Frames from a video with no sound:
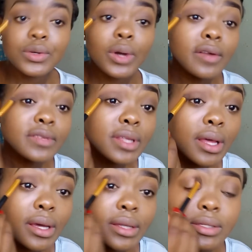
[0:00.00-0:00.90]
So after
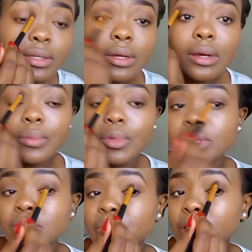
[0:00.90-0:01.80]
that, I'm
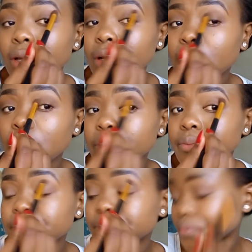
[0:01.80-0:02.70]
gonna pick um,